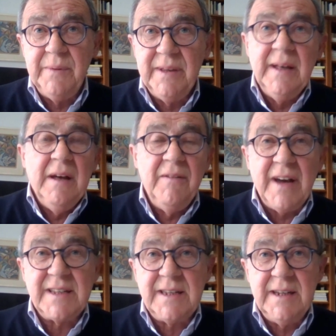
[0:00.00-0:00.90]
with
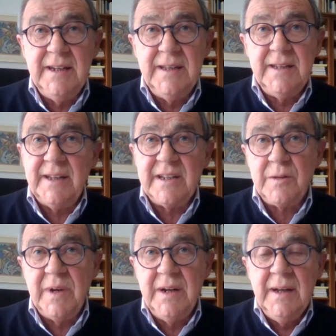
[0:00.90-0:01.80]
vaccines and
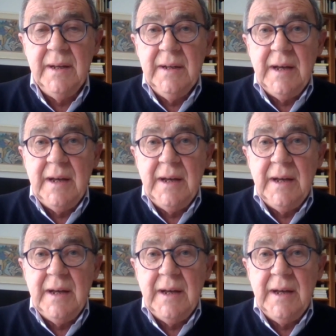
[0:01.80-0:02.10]
as well